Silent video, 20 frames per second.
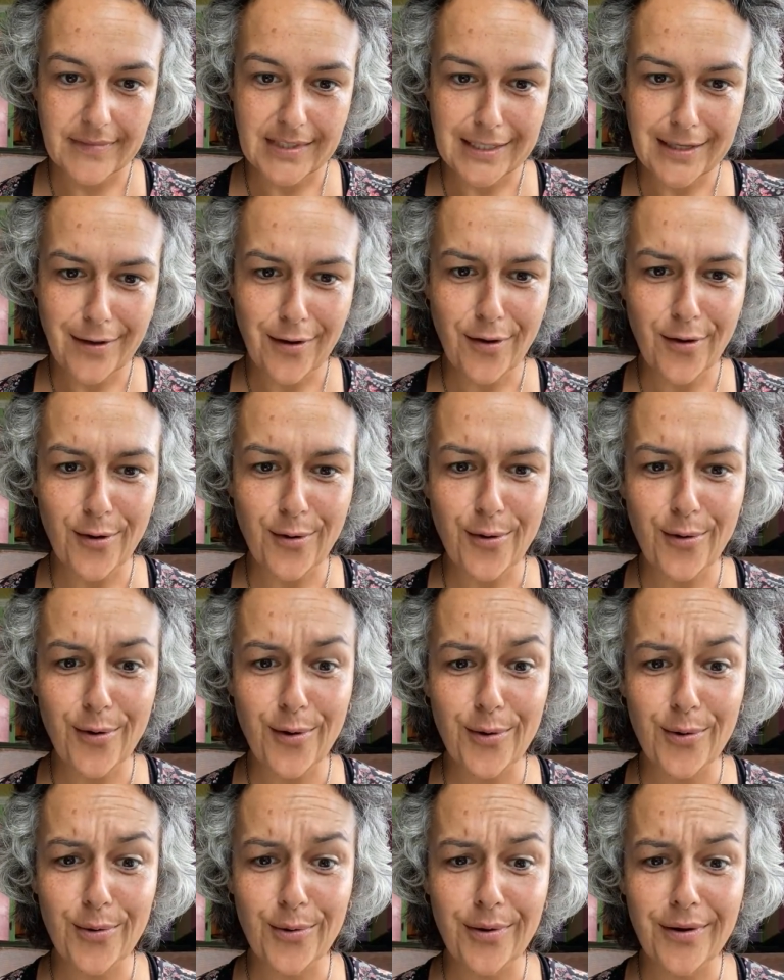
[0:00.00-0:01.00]

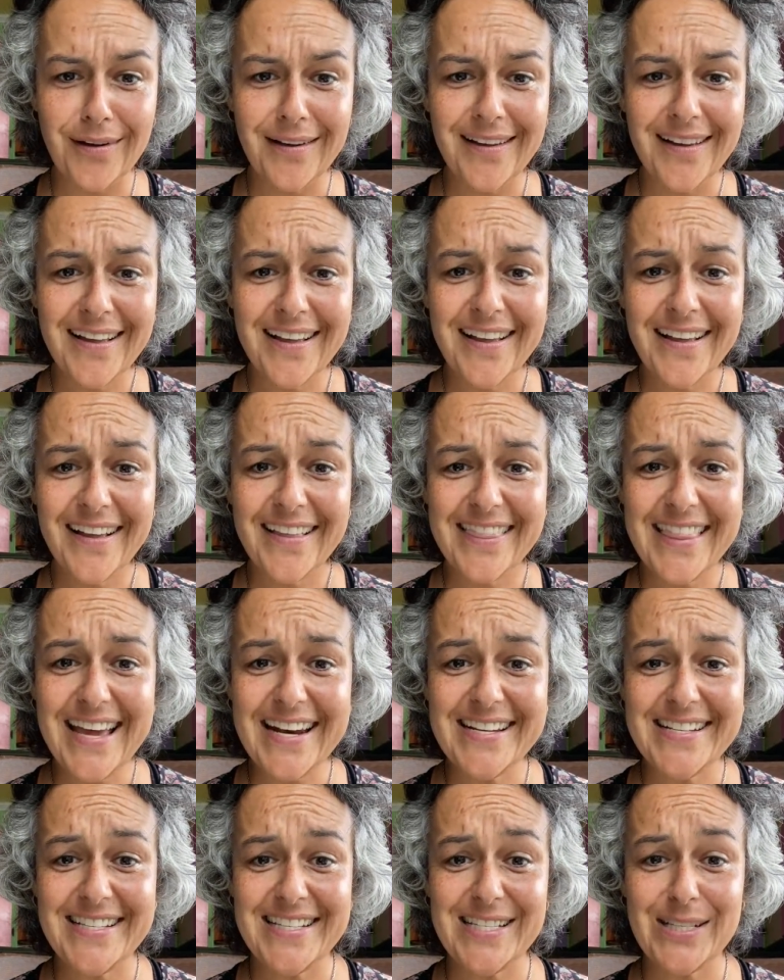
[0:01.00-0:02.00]
Oh, that
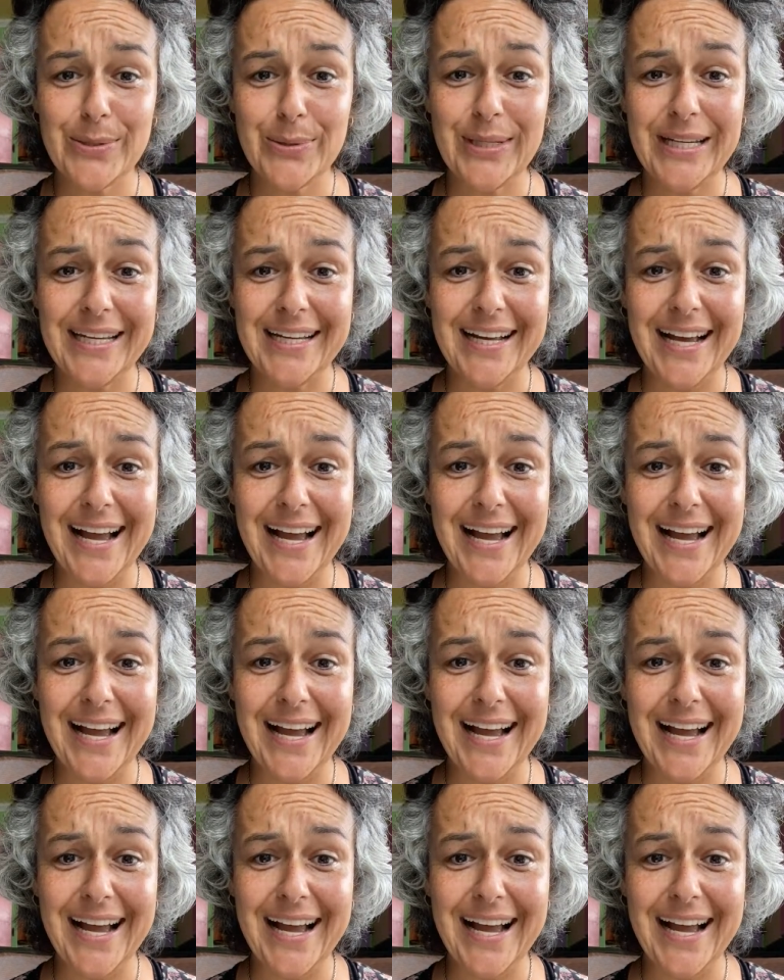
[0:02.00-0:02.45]
is sweet.